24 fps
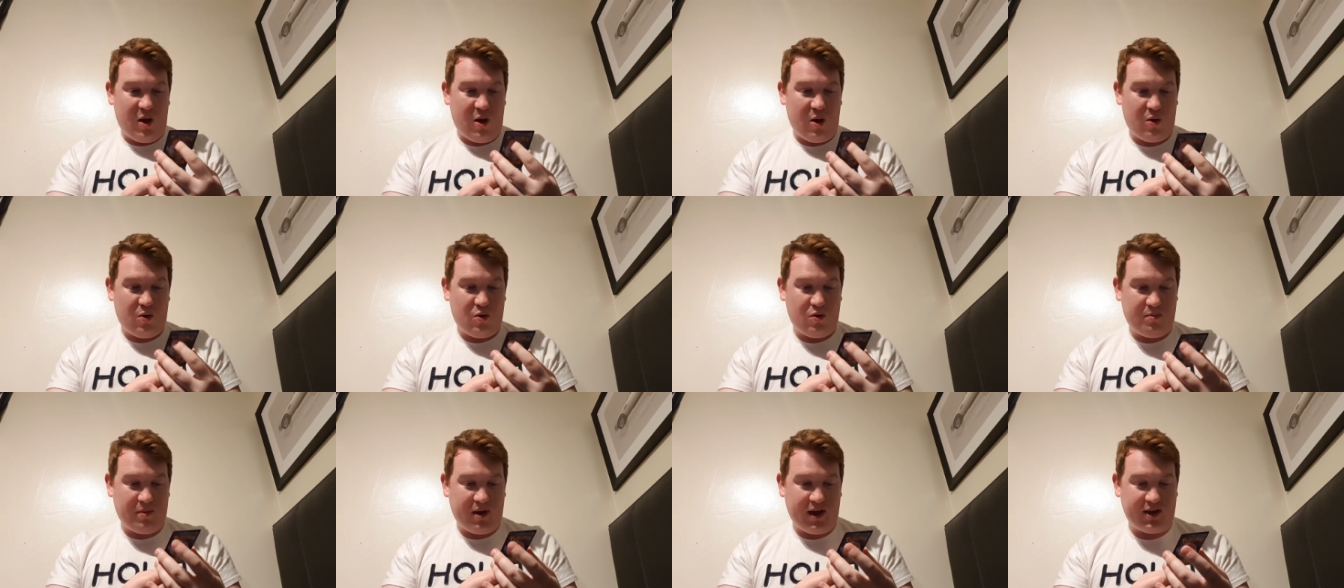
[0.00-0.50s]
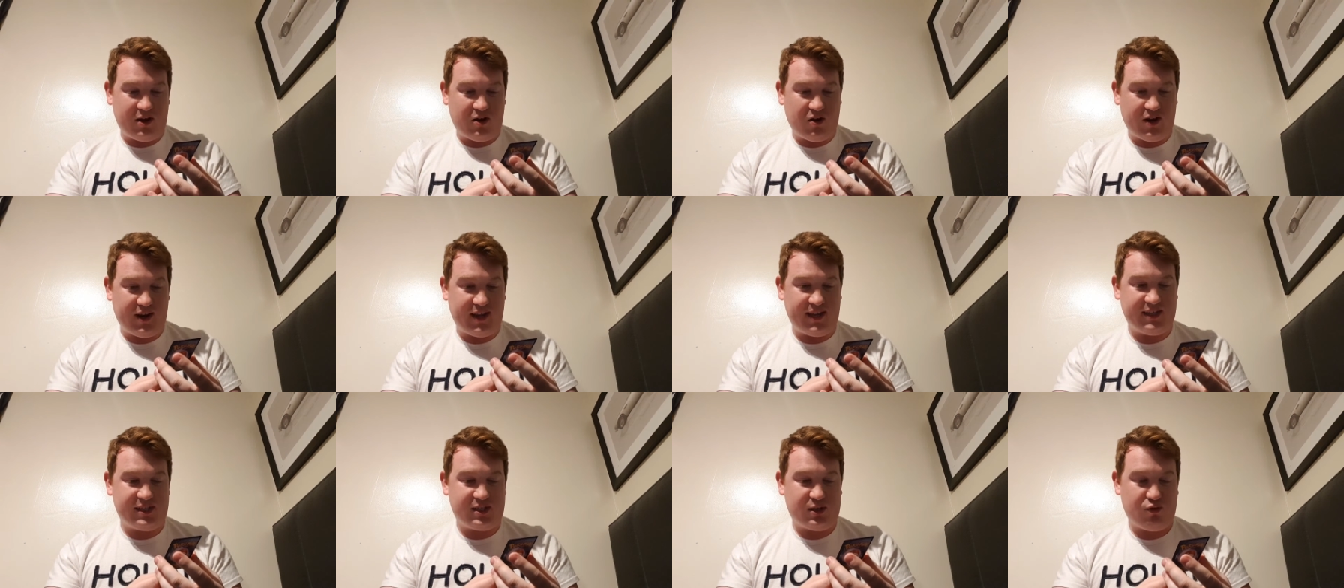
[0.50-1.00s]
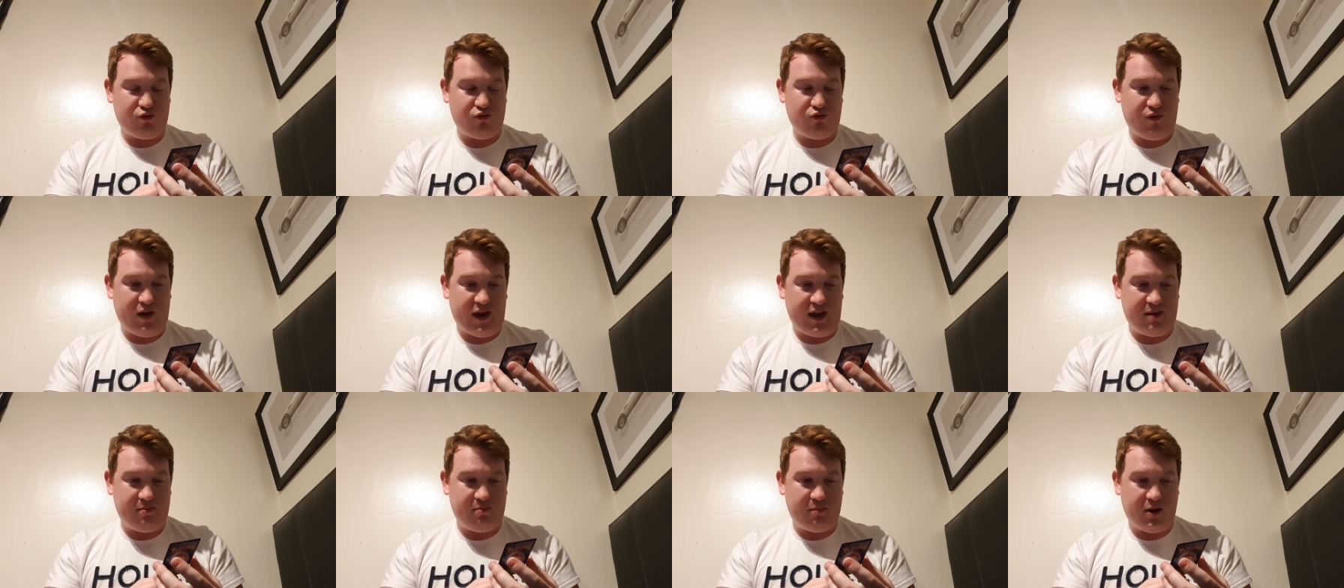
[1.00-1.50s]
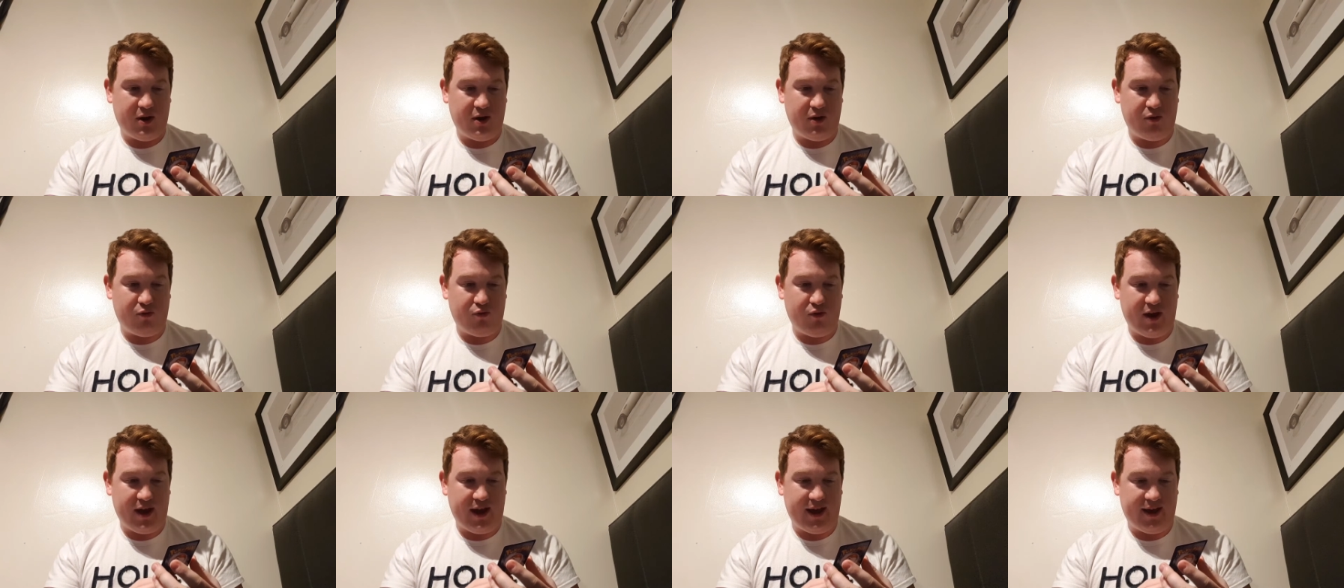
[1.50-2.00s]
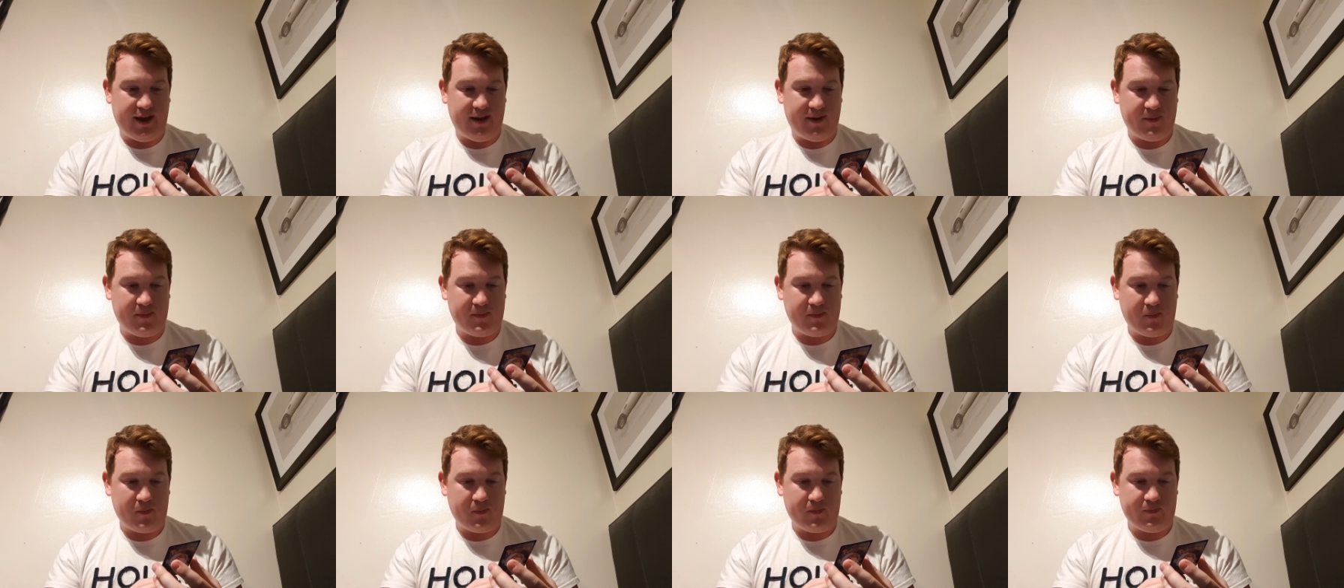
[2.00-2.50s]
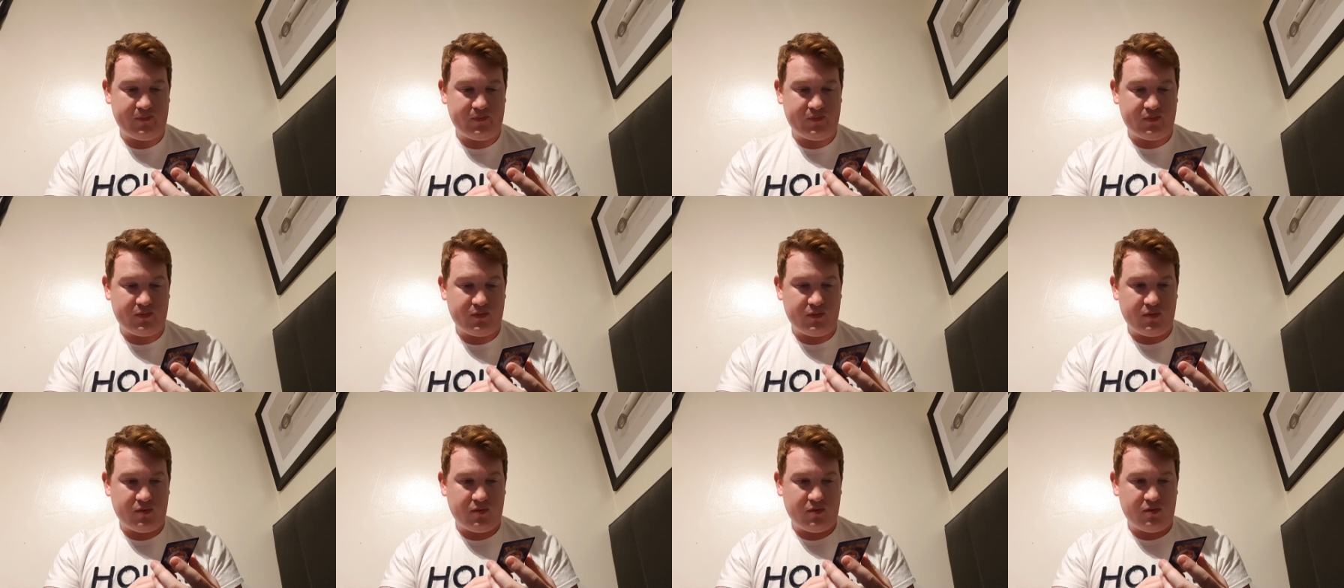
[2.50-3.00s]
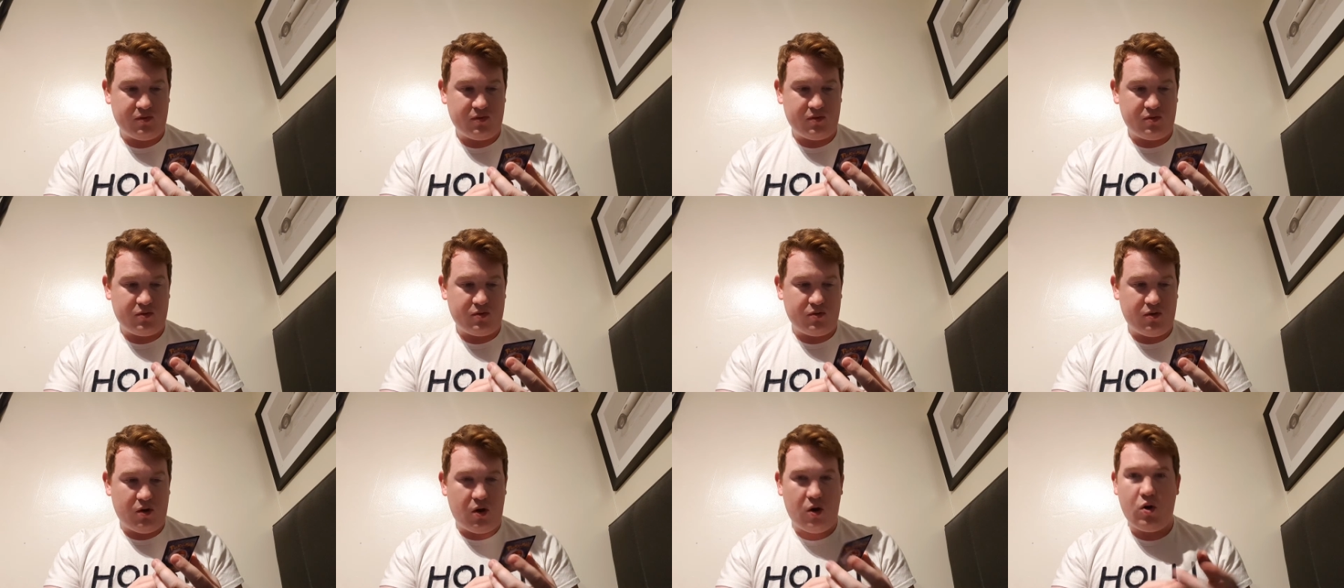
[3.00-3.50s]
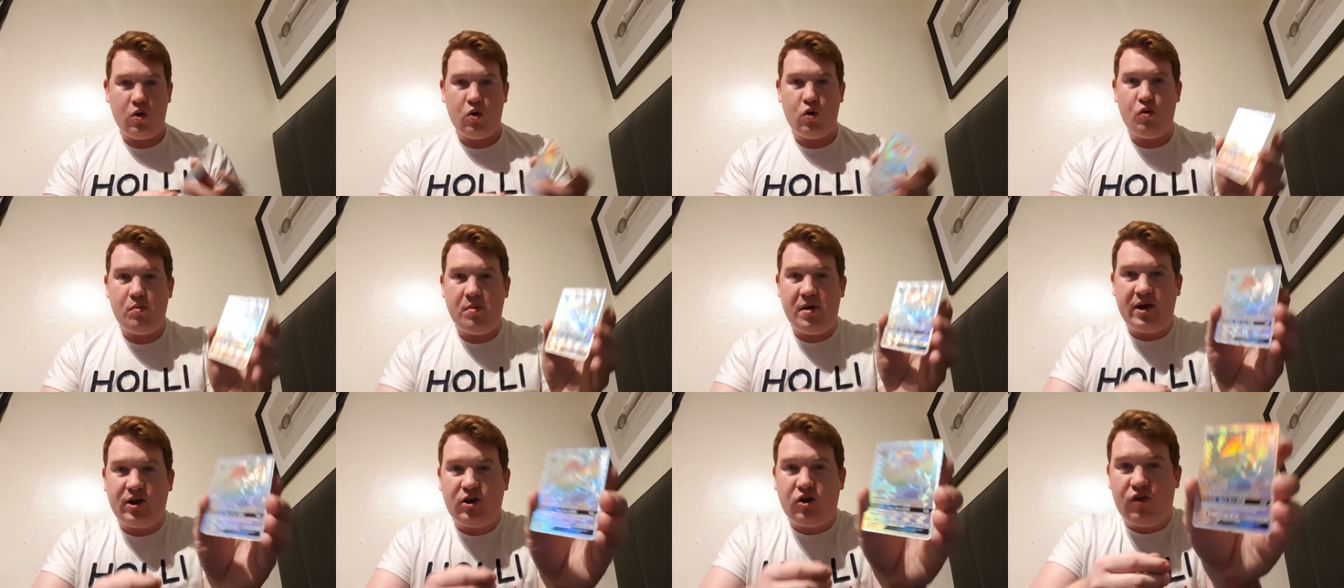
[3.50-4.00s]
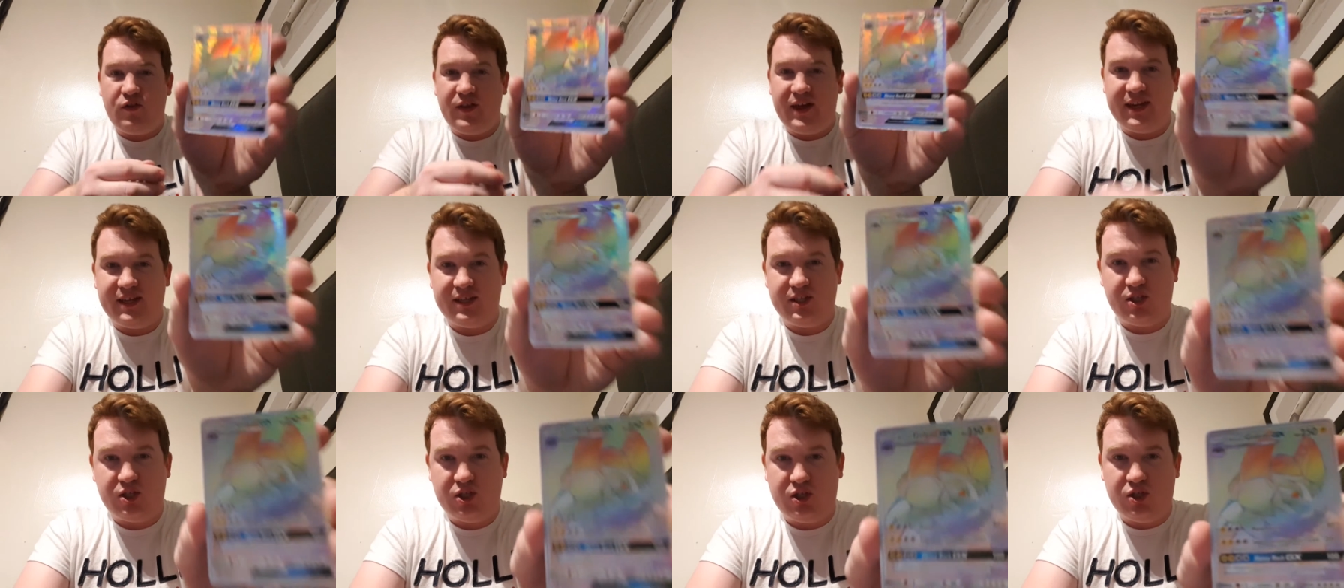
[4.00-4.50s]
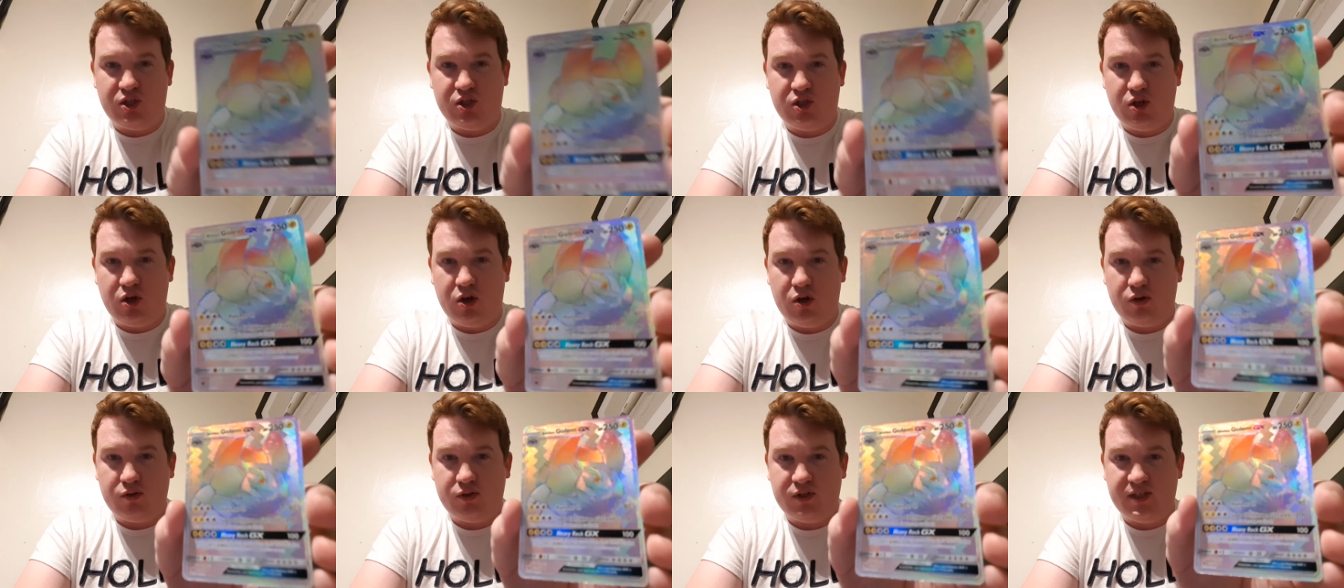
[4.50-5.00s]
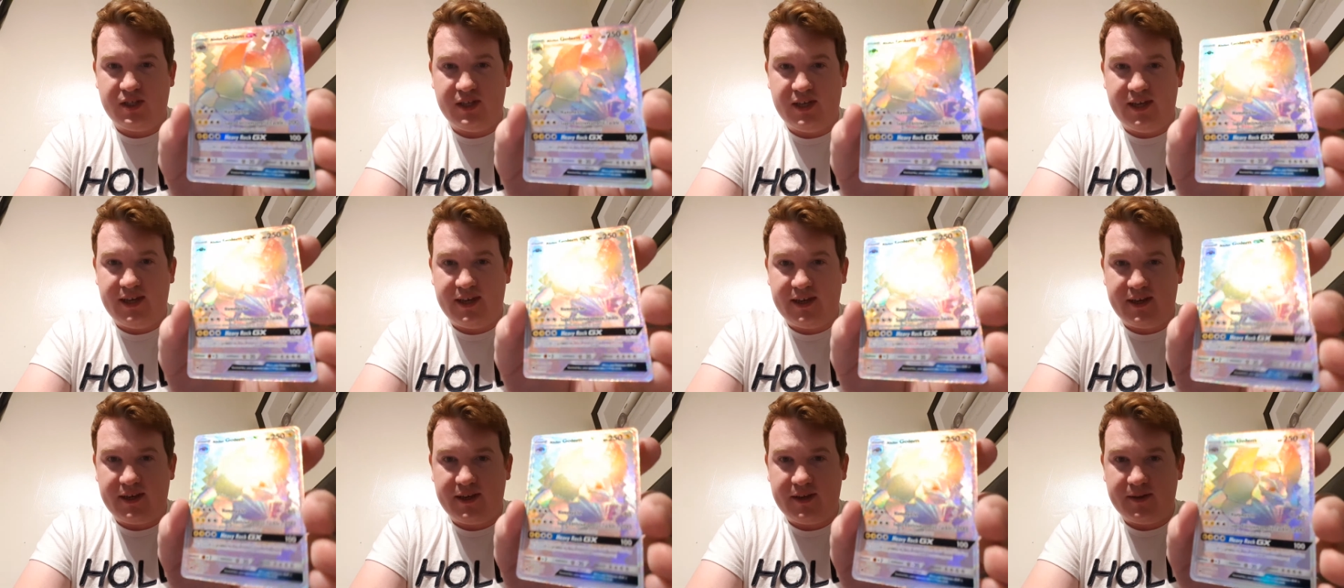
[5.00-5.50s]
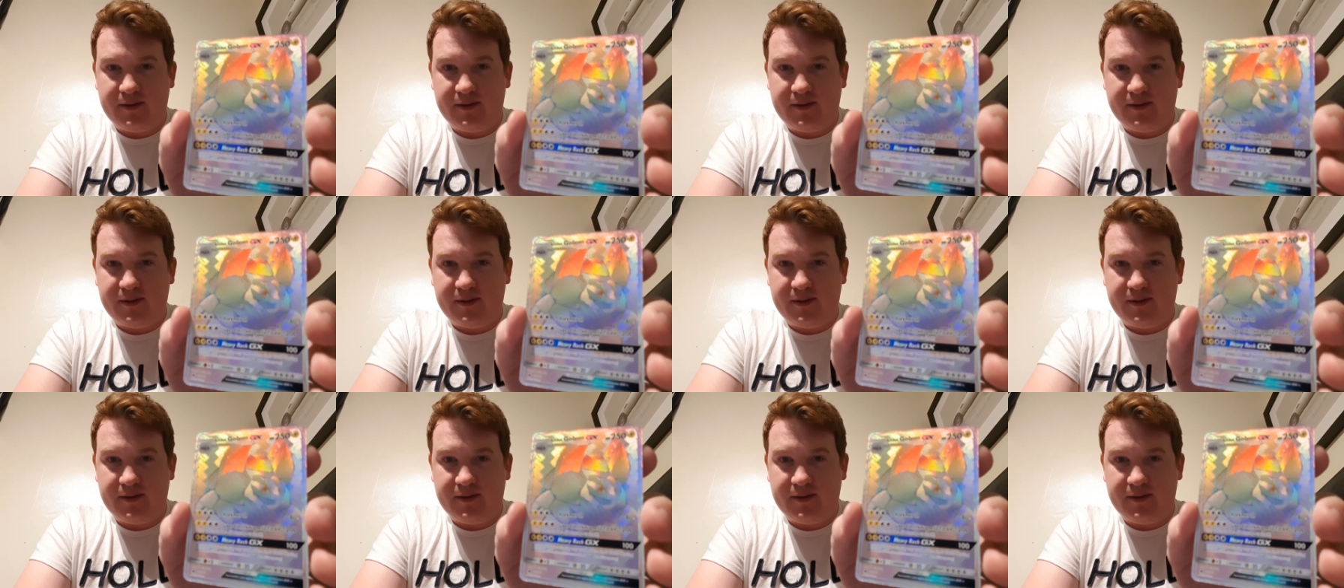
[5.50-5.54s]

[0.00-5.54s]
Oh my god, it's a rainbow rare. Oh my god, that is so sick.